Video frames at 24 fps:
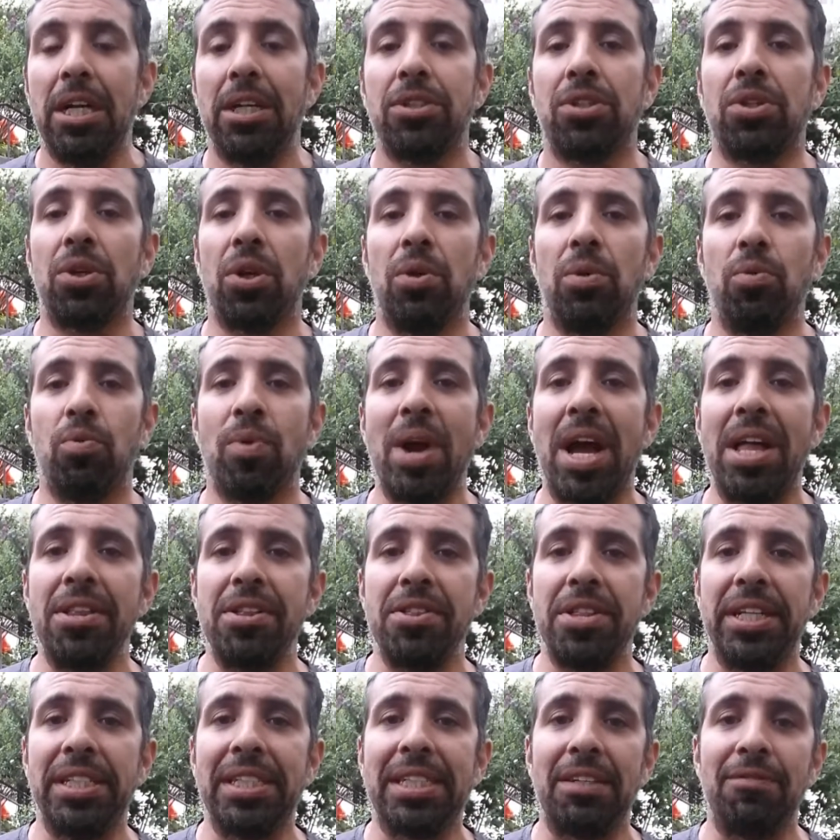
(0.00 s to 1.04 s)
So rather
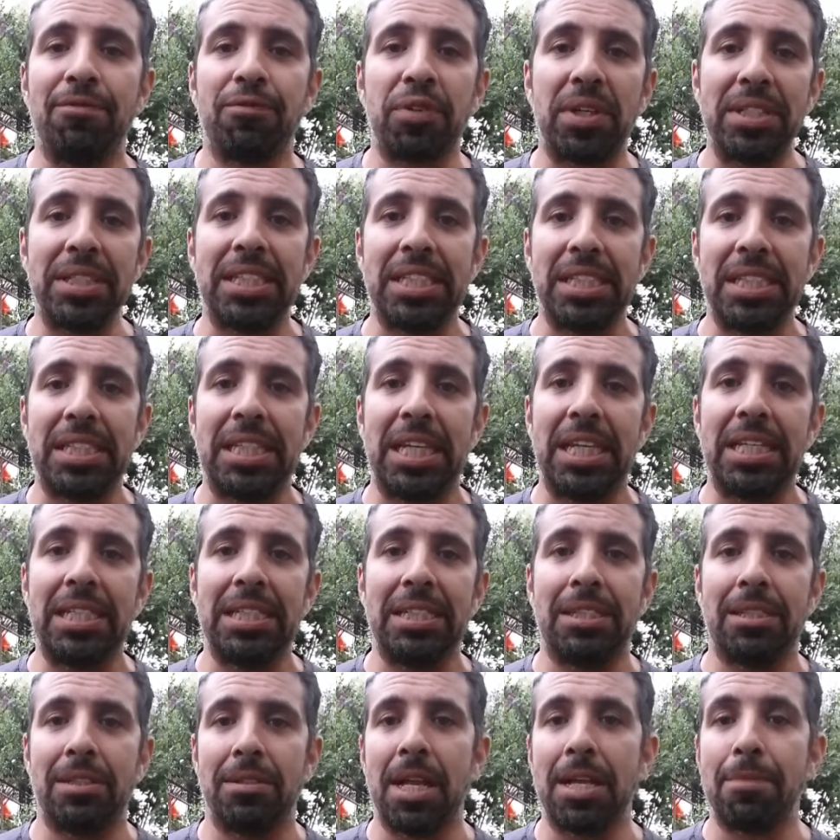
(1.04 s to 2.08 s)
than confronting
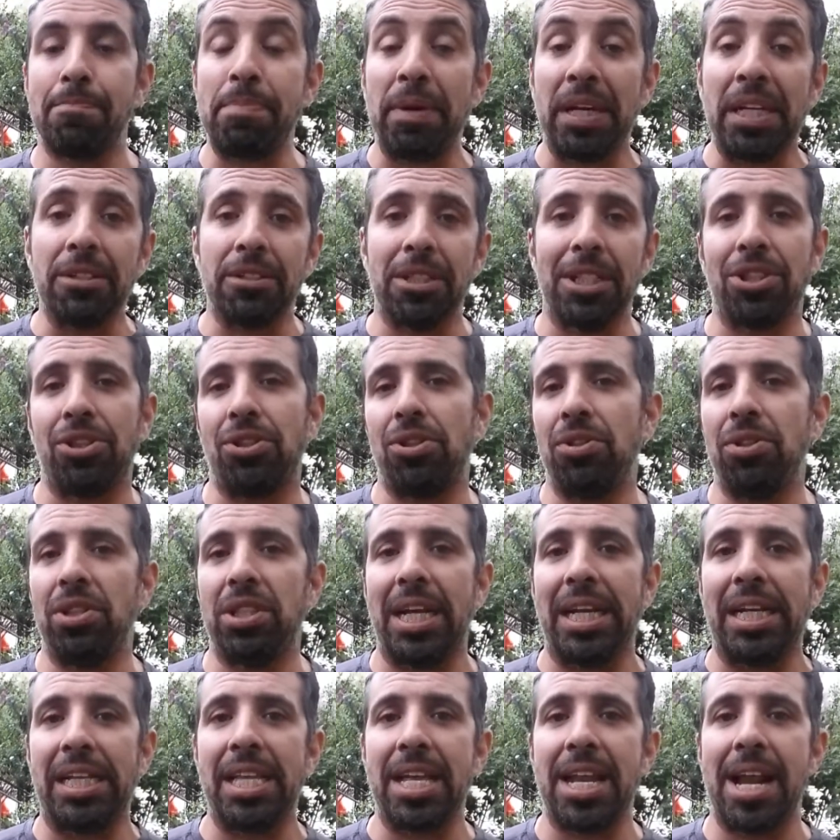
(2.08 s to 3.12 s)
things like bigger
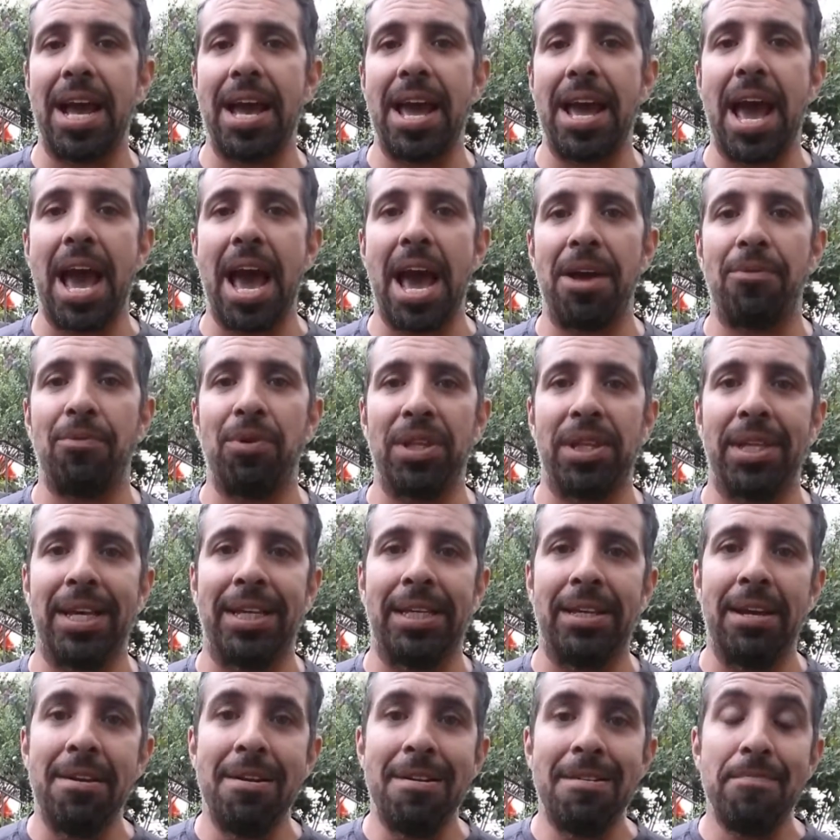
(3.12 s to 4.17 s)
issues like that I had with
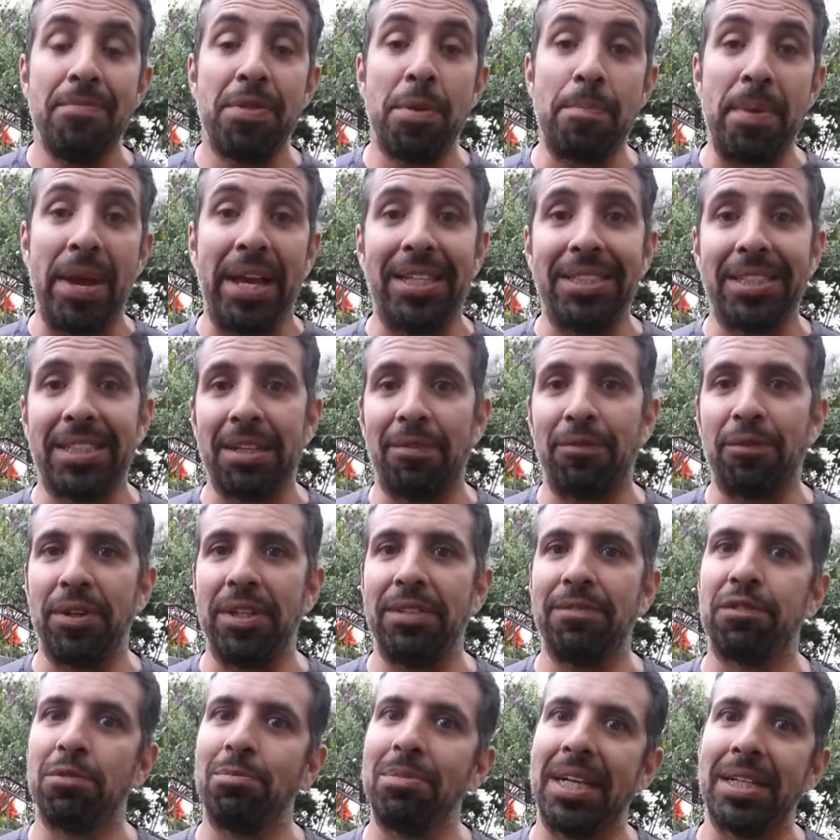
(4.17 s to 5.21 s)
like the pain and
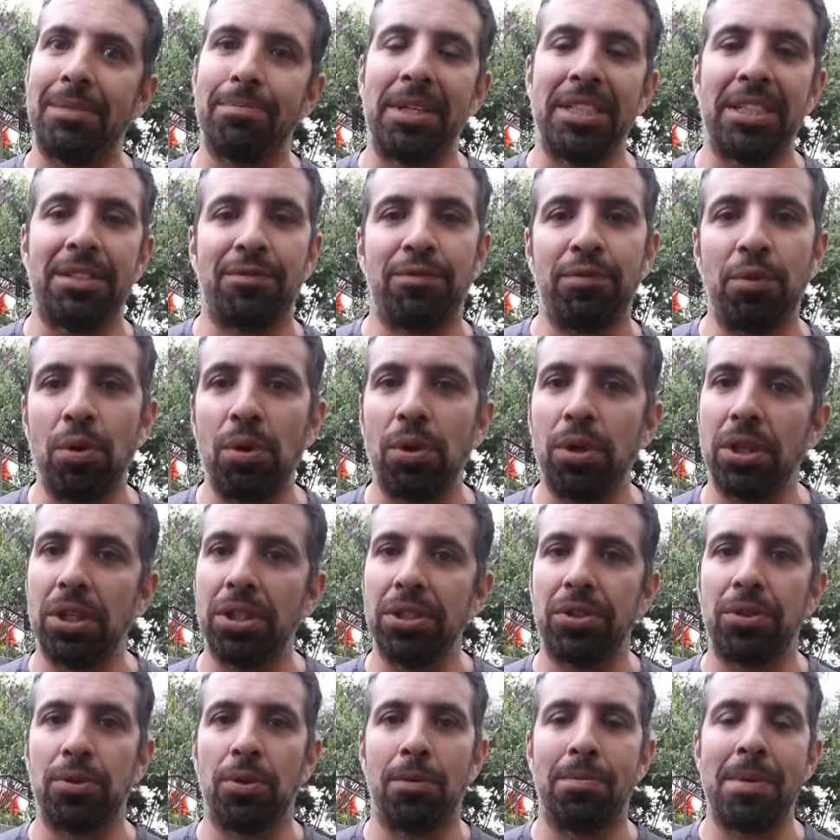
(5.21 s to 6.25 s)
suffering from like my
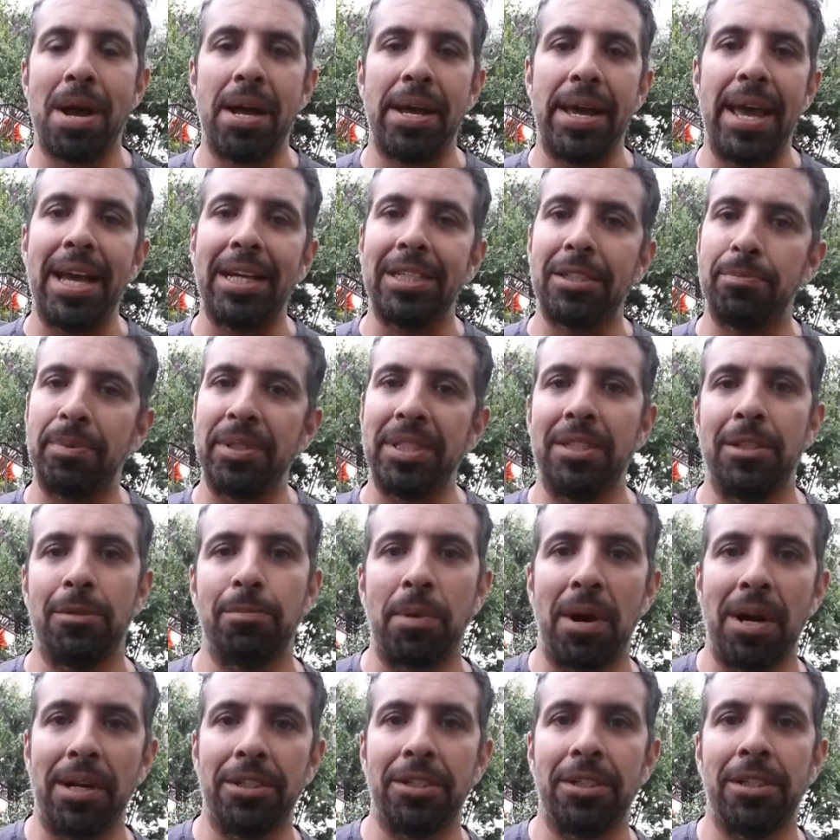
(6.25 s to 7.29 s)
divorce or my ex business
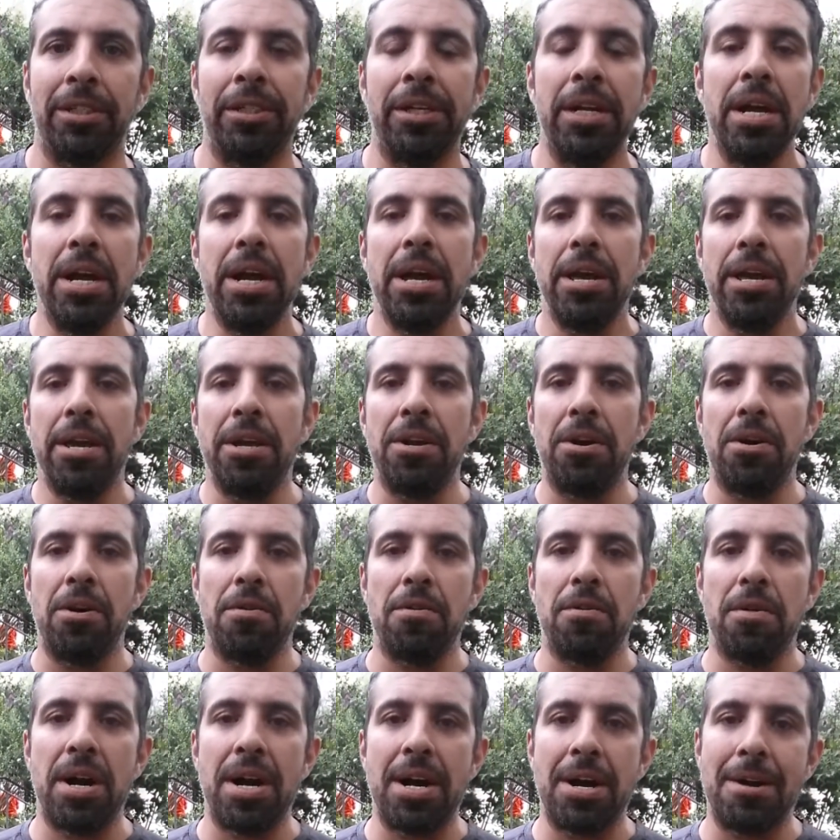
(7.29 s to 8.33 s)
partner, you
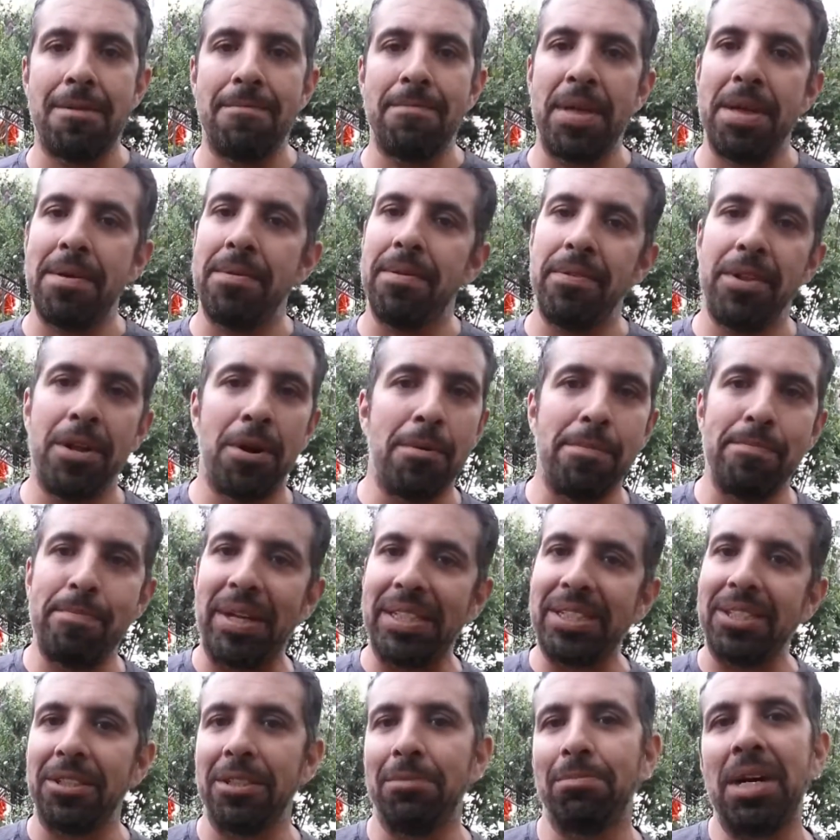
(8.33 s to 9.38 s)
know, um, you know,
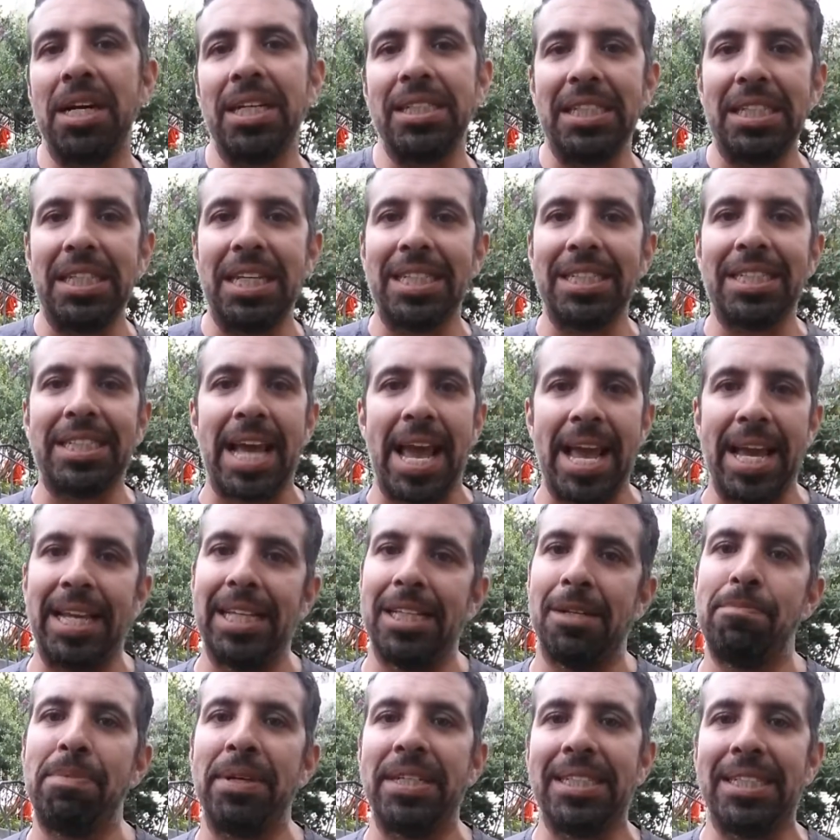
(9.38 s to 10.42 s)
embezzling money and
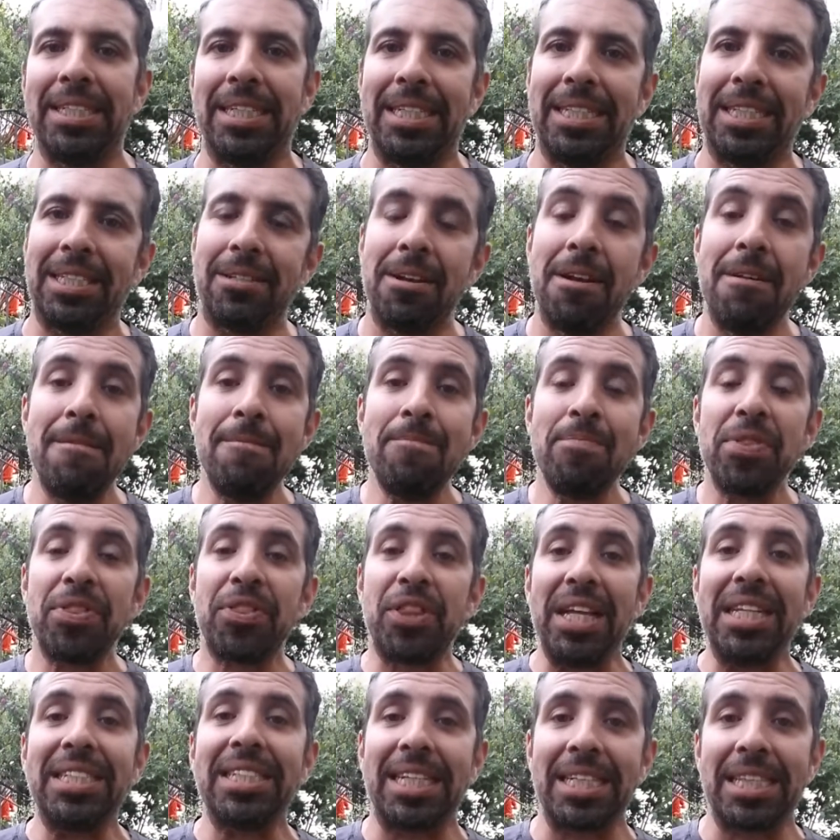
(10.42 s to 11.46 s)
tanking the business,
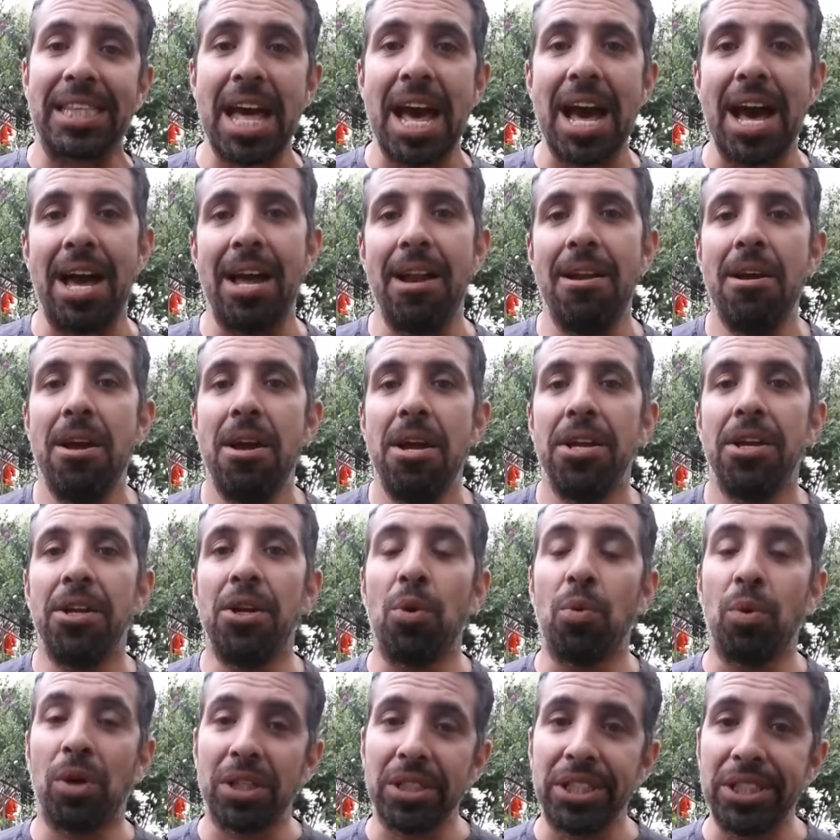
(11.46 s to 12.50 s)
things like that, you
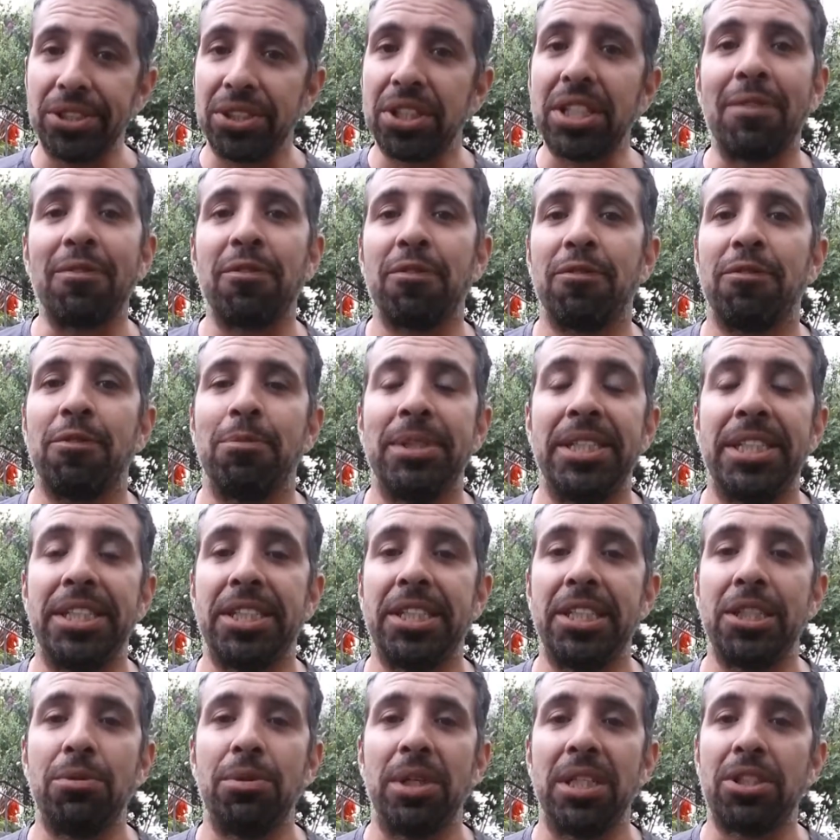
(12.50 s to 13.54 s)
know, were a little tougher for me to
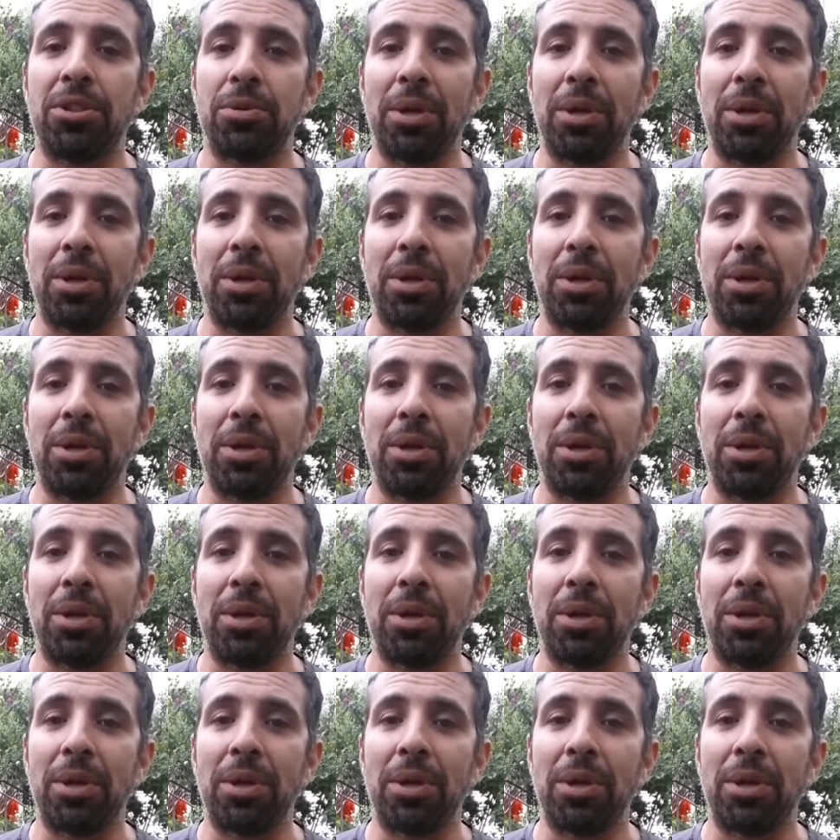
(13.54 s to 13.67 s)
deal with.